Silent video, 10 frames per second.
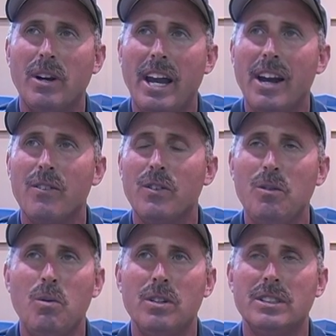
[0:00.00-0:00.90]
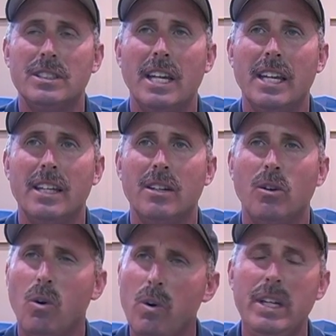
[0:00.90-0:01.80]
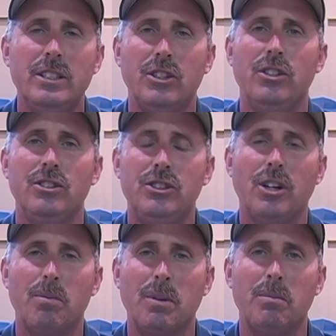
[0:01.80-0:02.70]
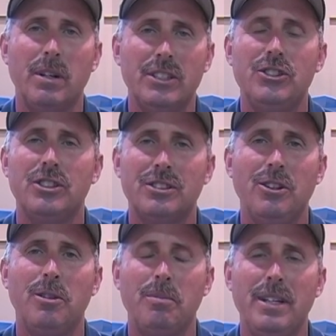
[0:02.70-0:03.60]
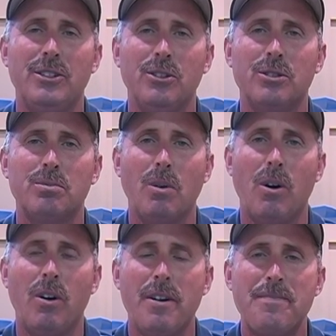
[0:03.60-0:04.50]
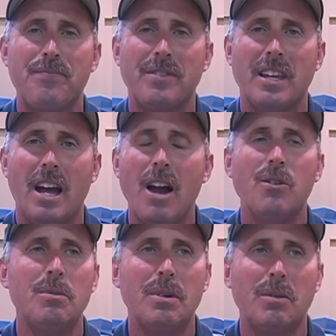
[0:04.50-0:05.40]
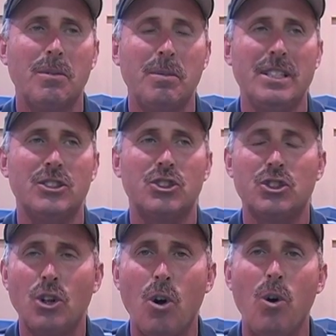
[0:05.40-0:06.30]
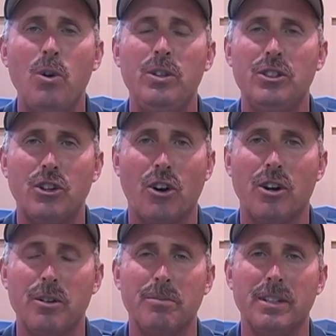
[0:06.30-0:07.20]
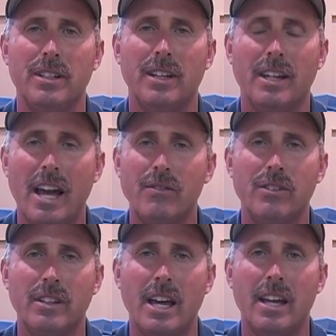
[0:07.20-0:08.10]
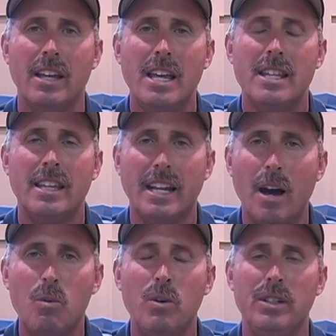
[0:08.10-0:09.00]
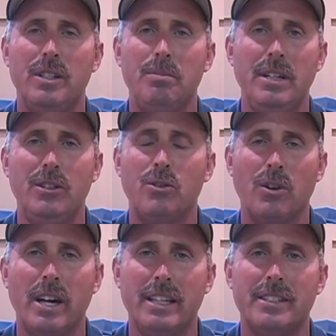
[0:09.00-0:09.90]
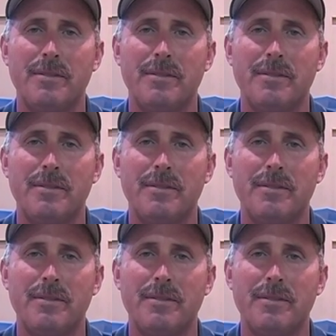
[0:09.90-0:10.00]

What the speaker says: everyone saying, oh, he's a good jumper, but he's just going to be too small. I remember being so determined after that I wanted to be great.